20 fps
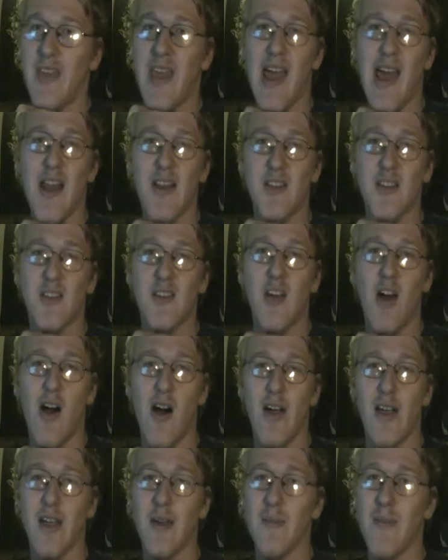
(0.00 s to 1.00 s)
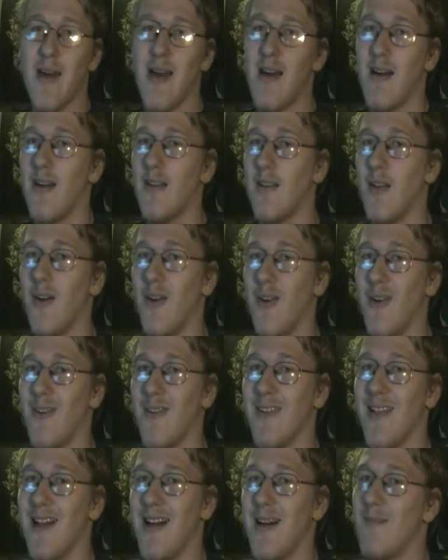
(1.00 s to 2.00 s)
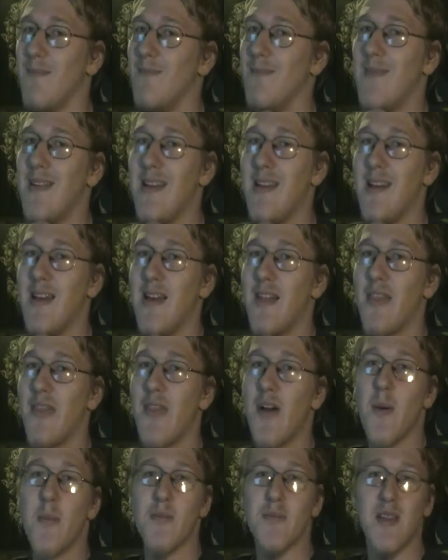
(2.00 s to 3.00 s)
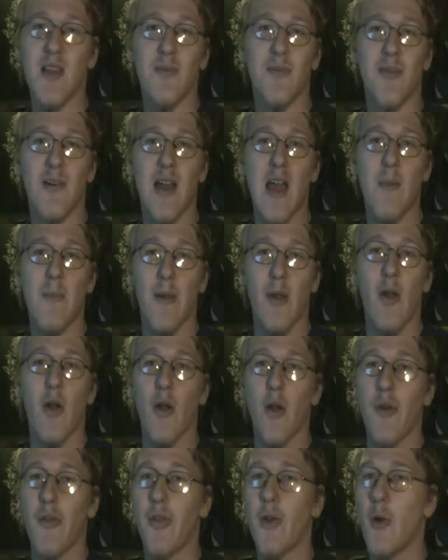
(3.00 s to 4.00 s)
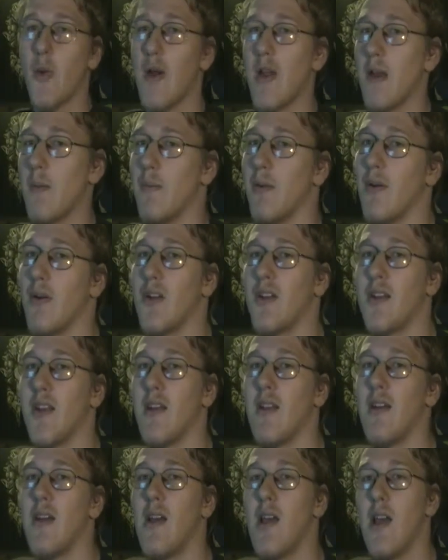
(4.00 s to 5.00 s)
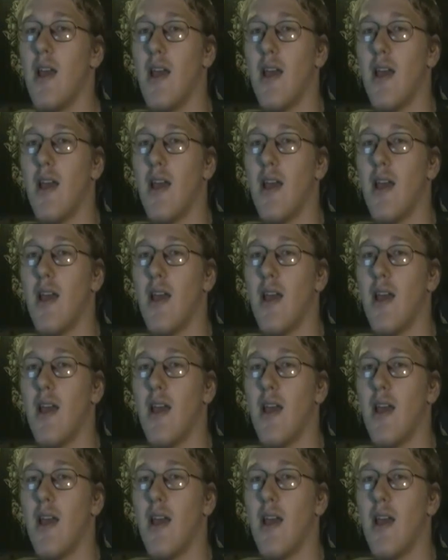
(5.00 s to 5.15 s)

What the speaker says: kind of just calling him out on the whole thumbs up for epic earthquake bullshit.